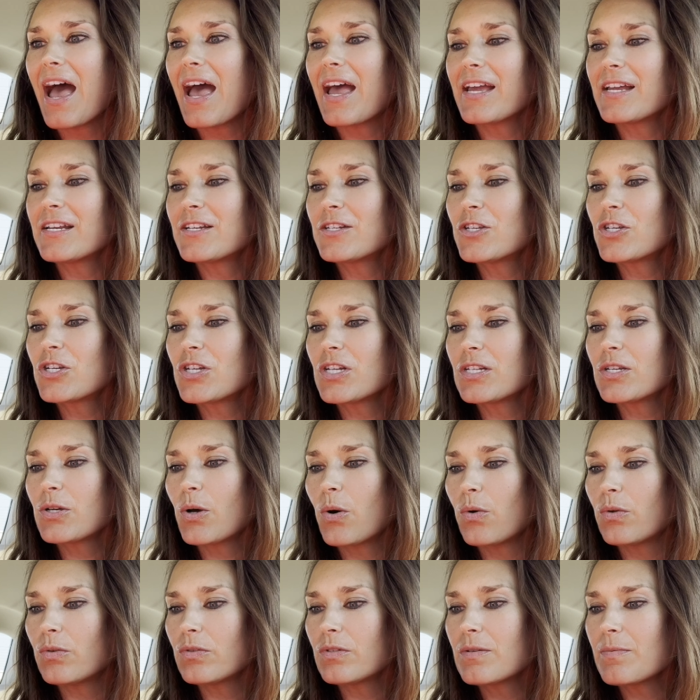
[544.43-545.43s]
and she
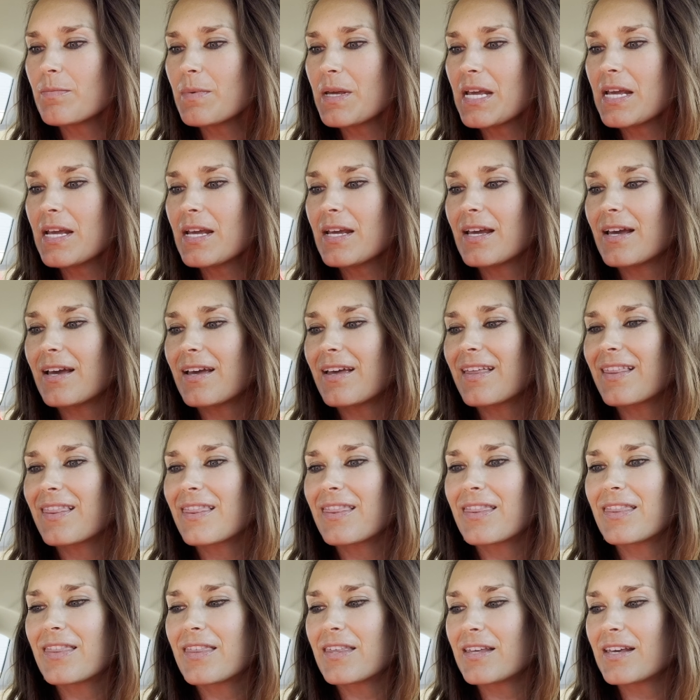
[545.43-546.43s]
told me
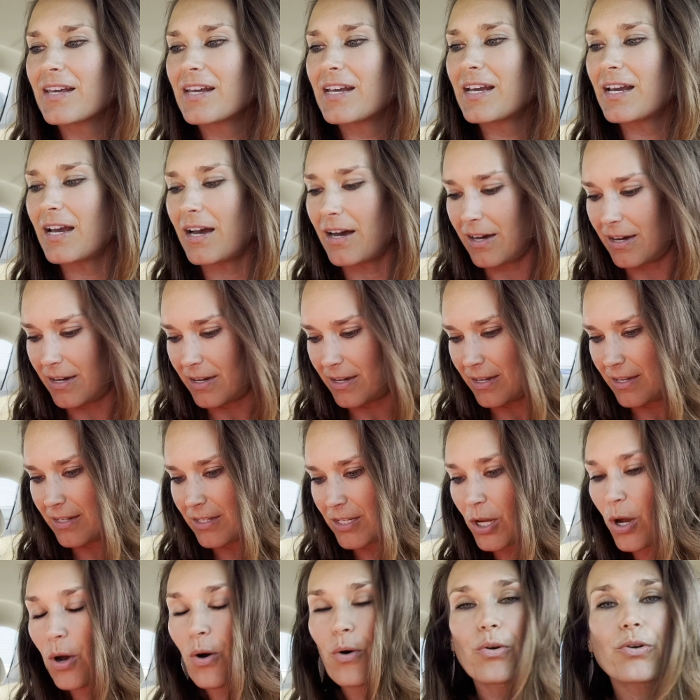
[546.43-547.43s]
the uh,
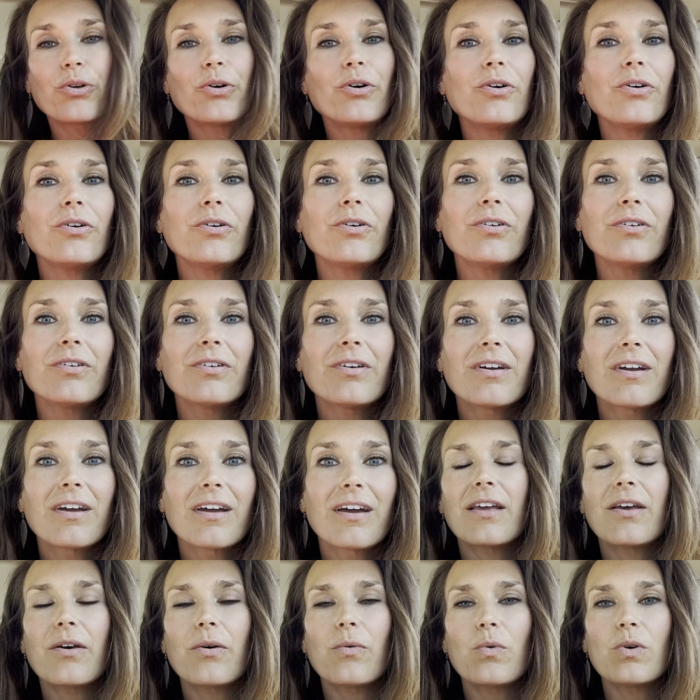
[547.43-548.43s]
total.
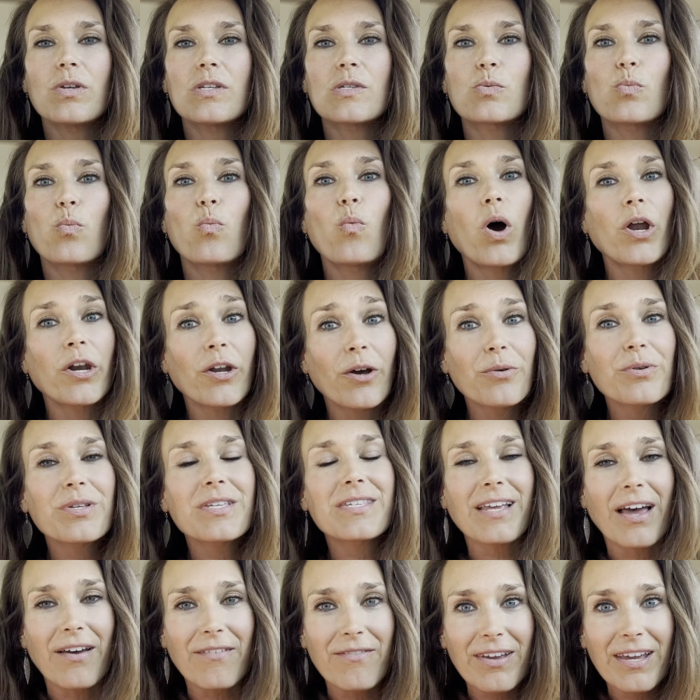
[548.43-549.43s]
It was one oh
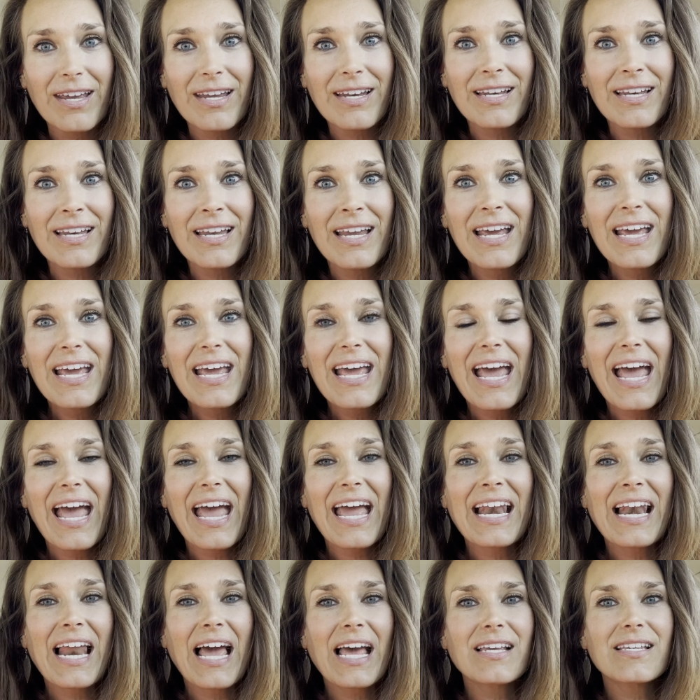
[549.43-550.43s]
seven,
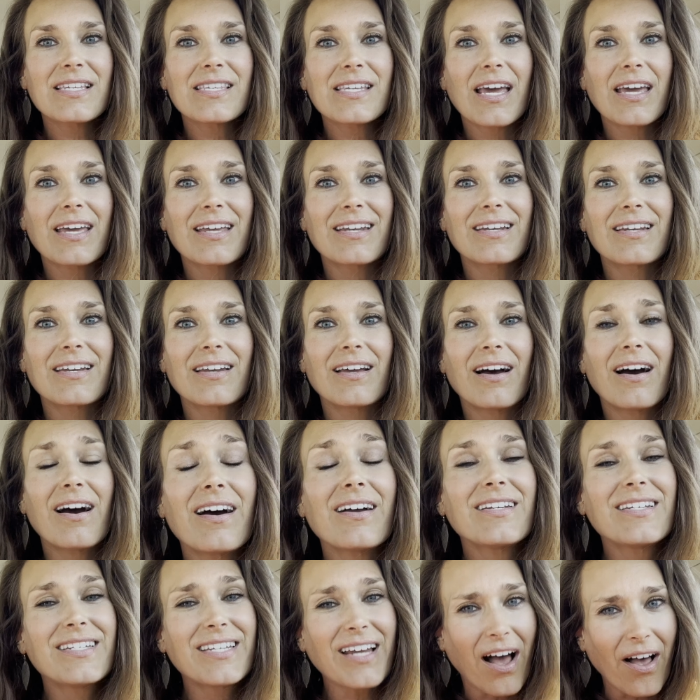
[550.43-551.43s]
and I said,
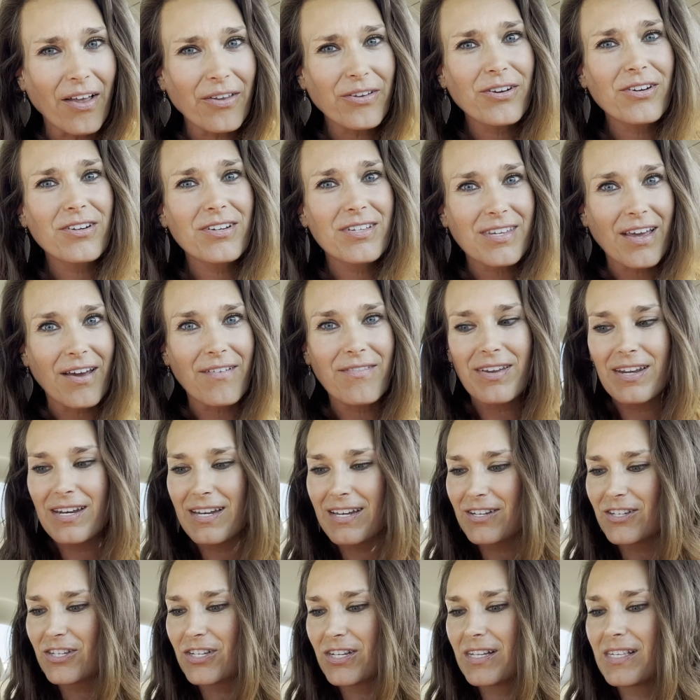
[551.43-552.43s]
a dollar seven,
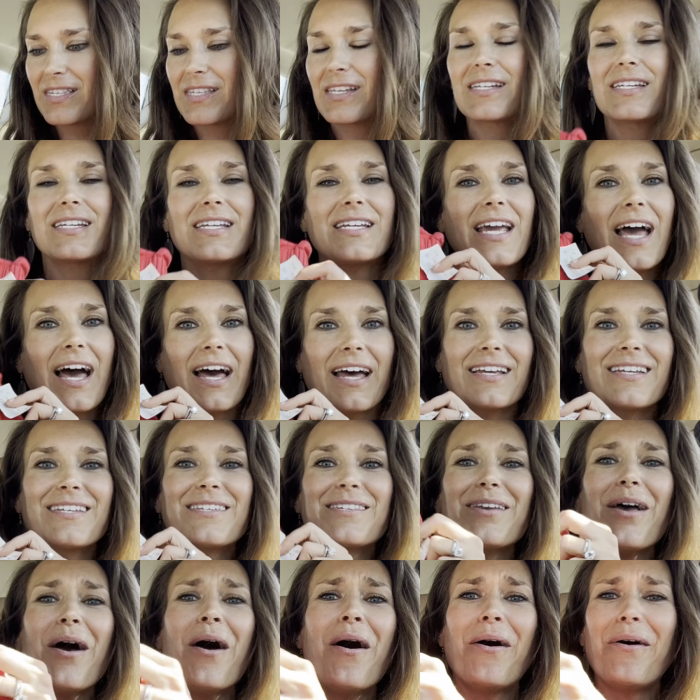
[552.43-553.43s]
and she said,
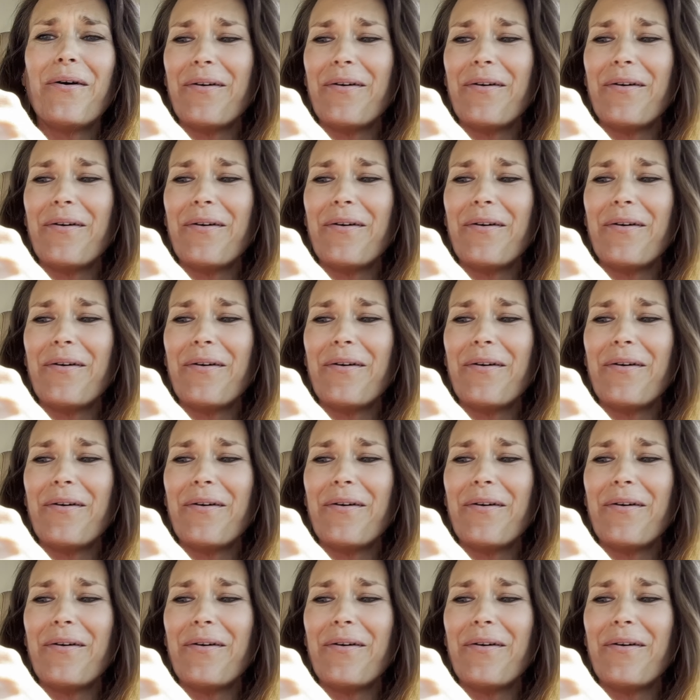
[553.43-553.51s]
yes.